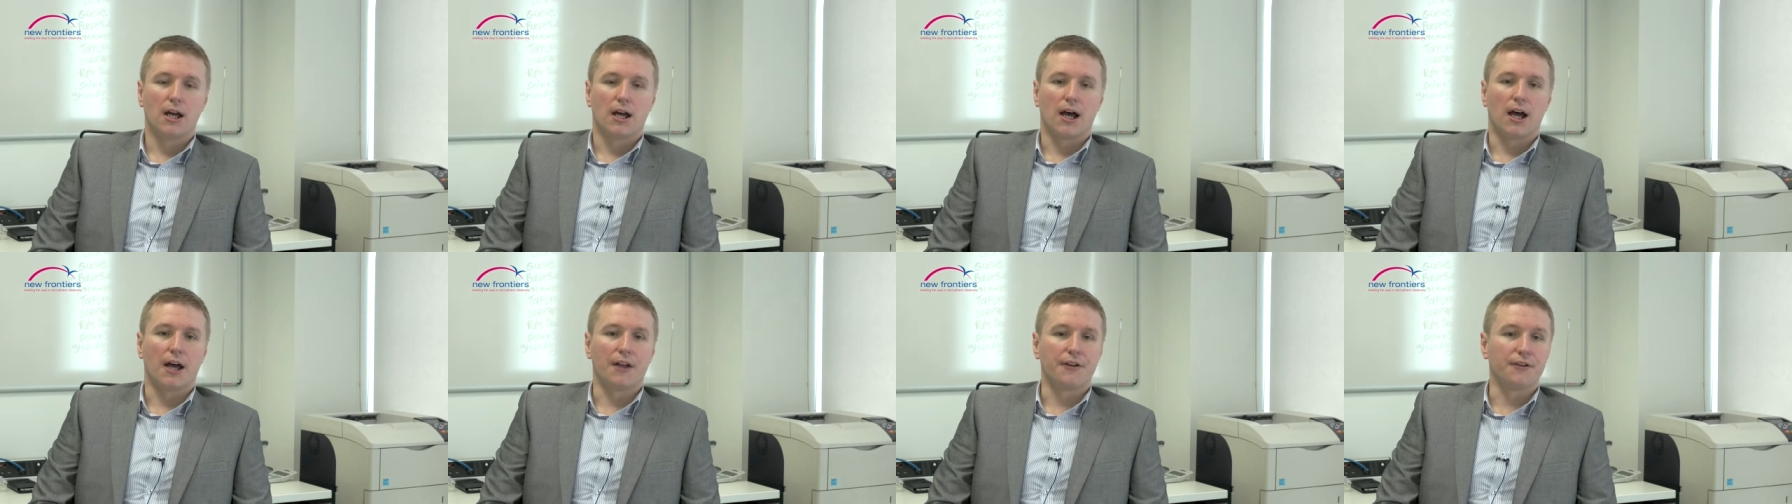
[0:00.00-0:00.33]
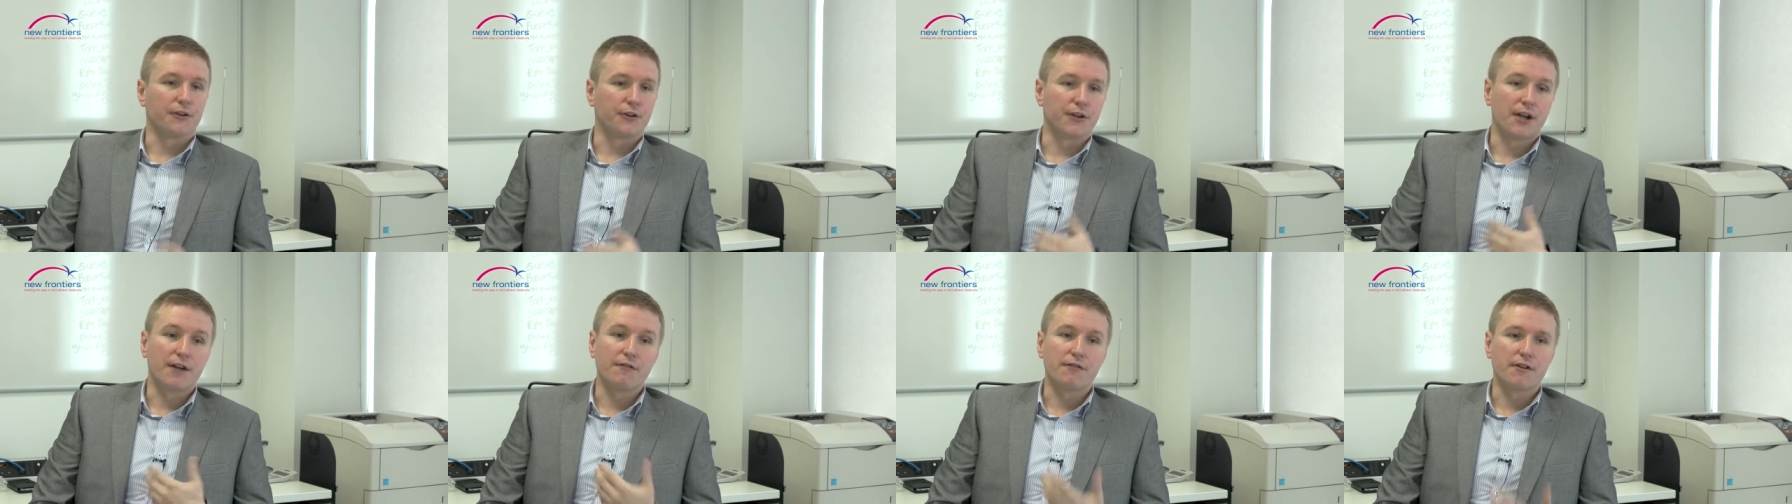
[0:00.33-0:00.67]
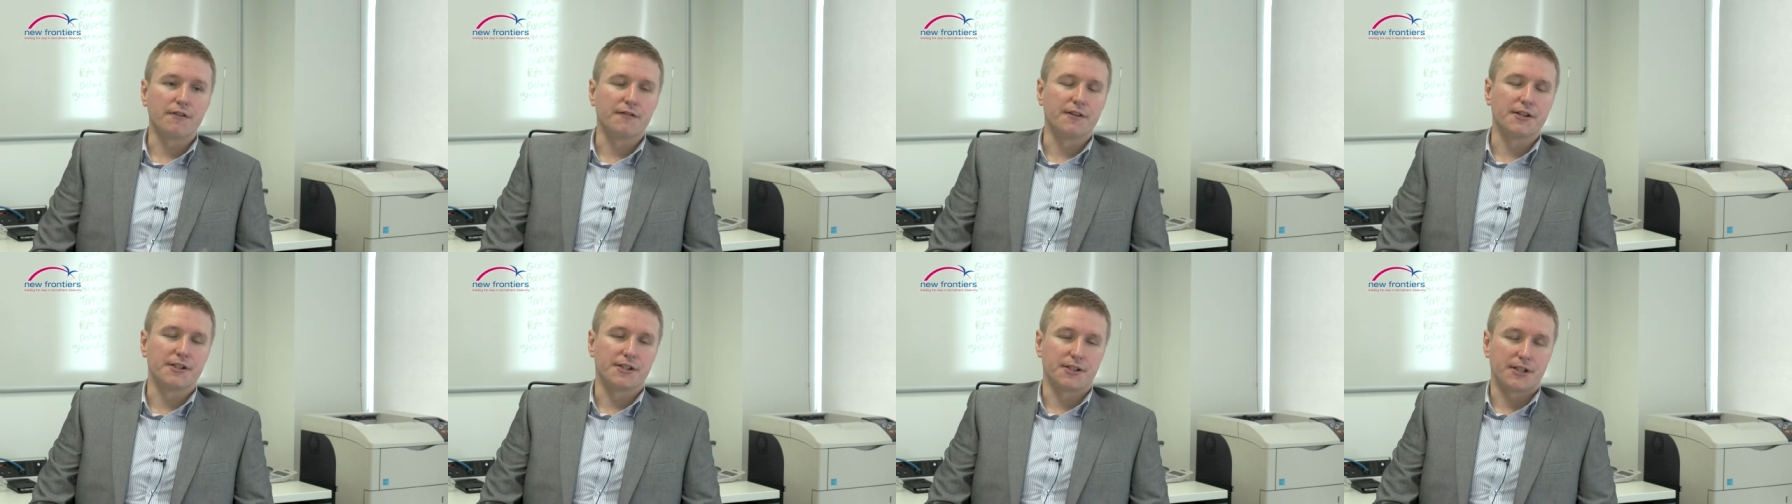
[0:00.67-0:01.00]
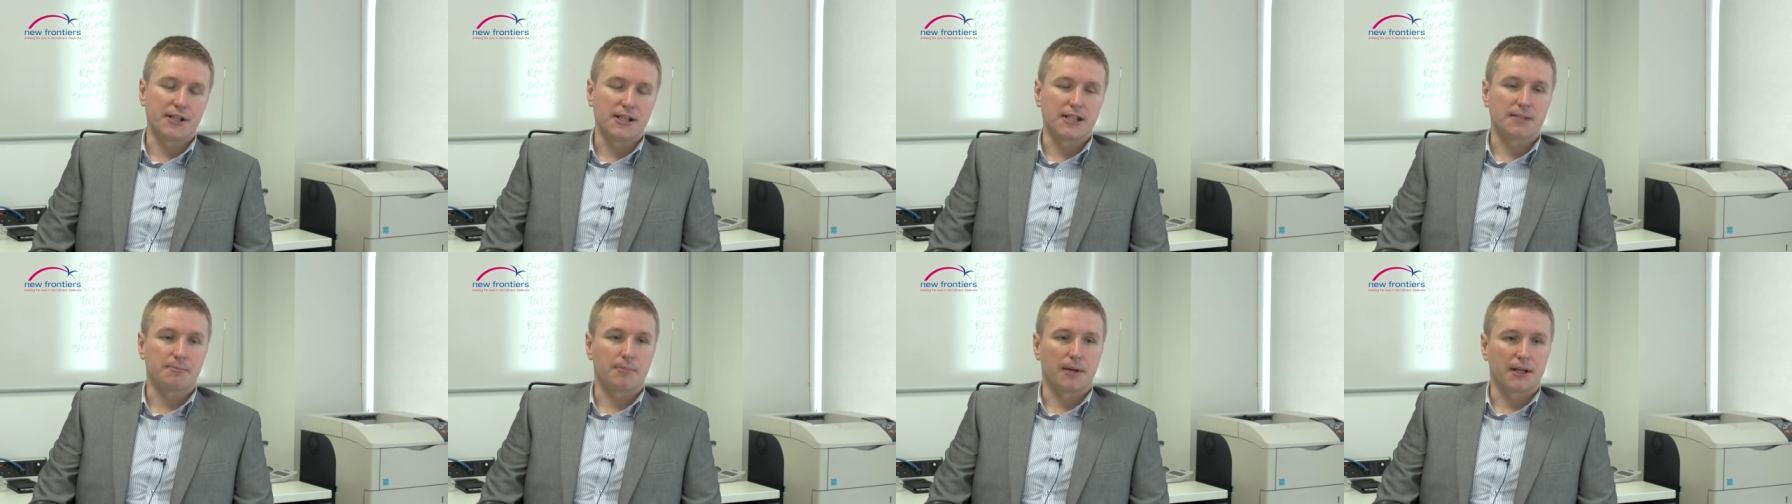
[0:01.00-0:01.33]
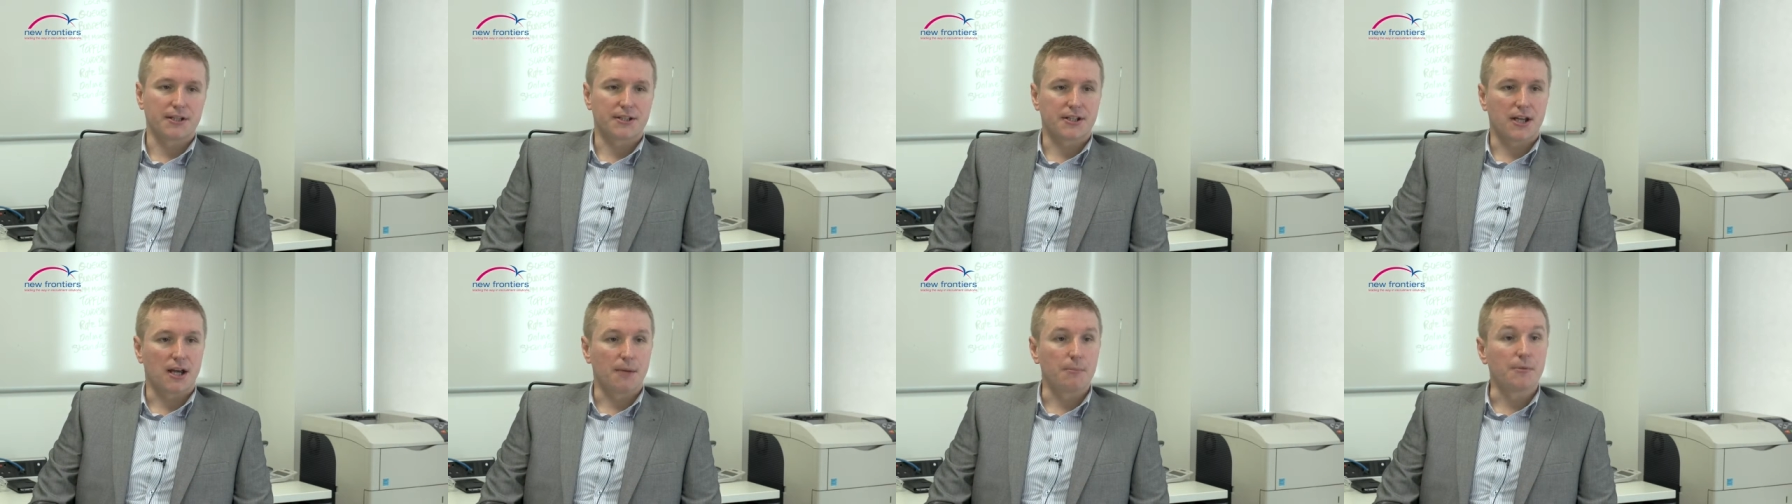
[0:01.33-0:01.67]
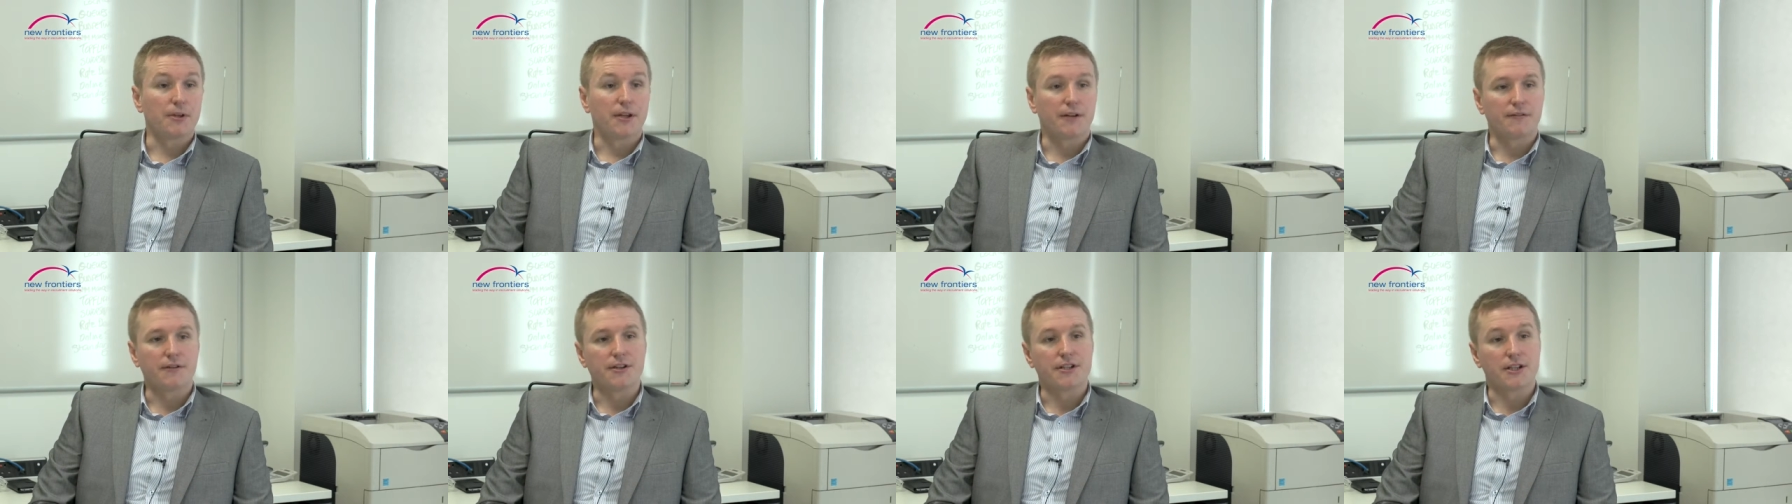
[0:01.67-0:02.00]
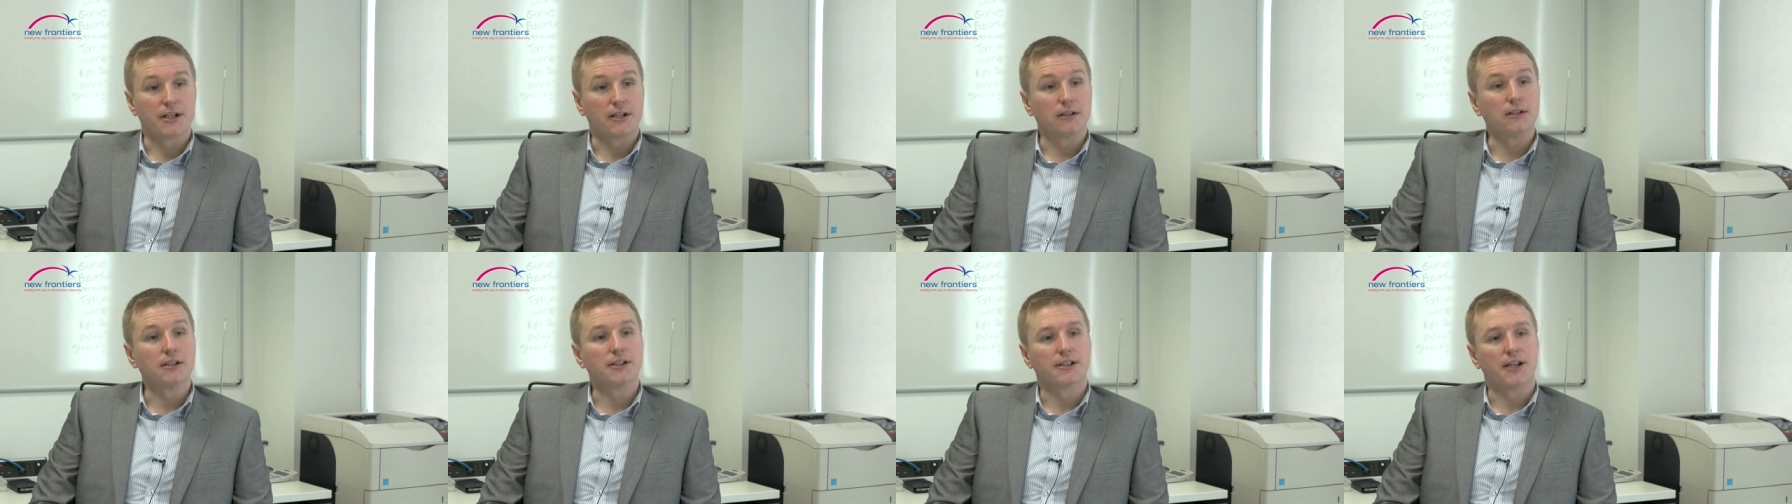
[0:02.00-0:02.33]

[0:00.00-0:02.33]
And on every visit, he spends time with every single